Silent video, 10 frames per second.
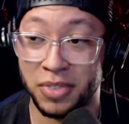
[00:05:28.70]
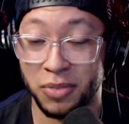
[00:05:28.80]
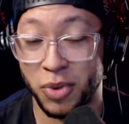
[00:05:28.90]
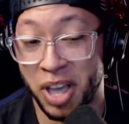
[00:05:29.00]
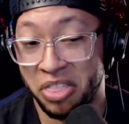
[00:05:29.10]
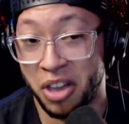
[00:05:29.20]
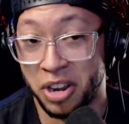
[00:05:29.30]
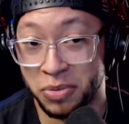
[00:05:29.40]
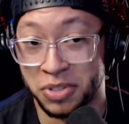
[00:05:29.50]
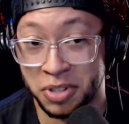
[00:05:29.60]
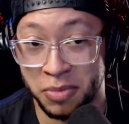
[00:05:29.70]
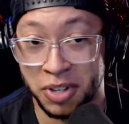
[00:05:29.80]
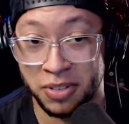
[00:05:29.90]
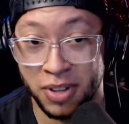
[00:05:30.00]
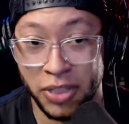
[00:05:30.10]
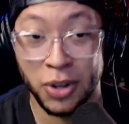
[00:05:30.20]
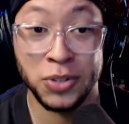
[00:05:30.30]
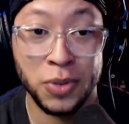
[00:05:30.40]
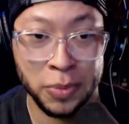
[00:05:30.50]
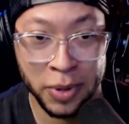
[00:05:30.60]
what I thought he was going to be. I thought it was
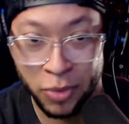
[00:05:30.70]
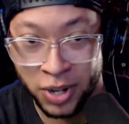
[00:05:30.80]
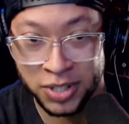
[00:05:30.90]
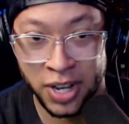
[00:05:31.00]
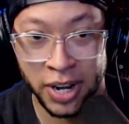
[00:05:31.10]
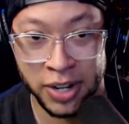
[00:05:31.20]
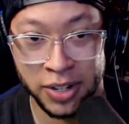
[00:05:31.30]
going to be Bronze Tiger.